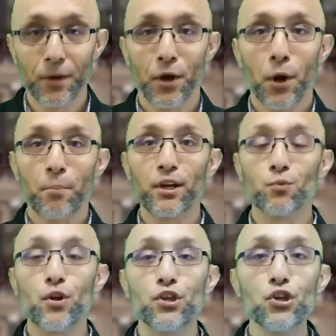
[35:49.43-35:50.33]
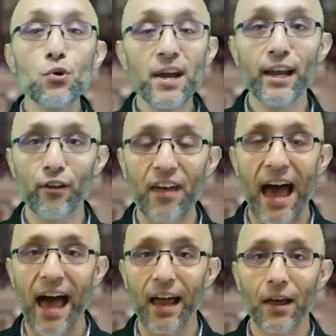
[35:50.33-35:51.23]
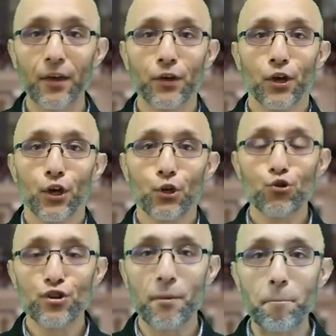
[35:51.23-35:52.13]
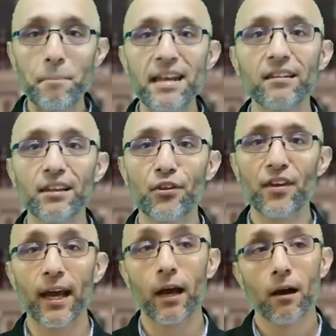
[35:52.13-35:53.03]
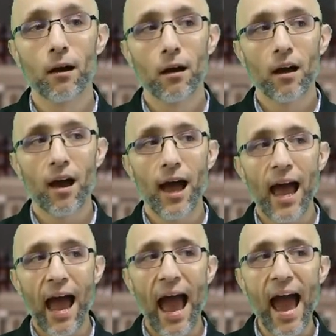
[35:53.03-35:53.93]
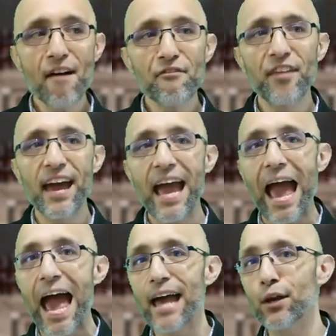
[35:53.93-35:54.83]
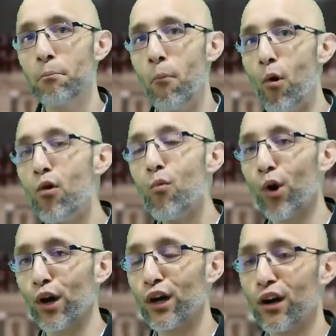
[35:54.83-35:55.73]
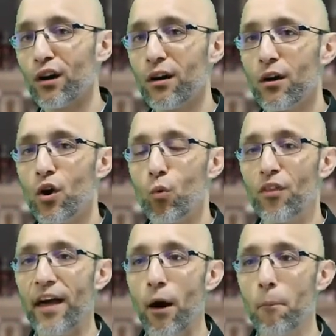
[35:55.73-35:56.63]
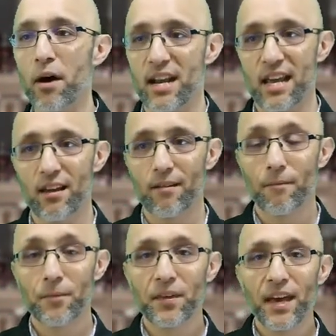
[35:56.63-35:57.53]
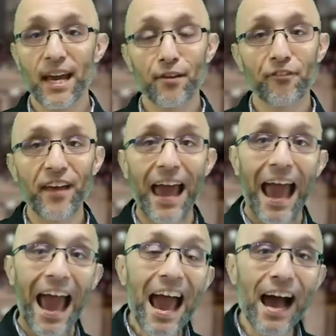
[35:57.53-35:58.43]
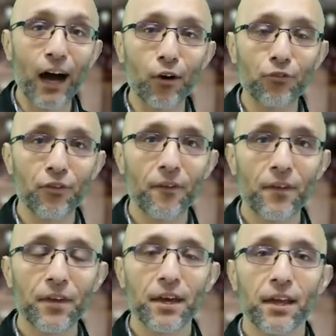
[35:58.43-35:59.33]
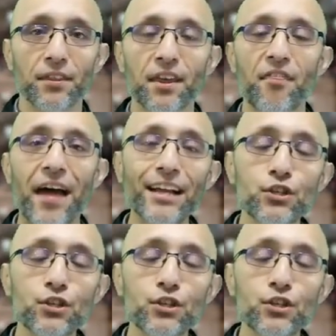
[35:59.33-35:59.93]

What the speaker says: Because when you hear that, you should immediately think, have they added more work without money? And if they have, then that's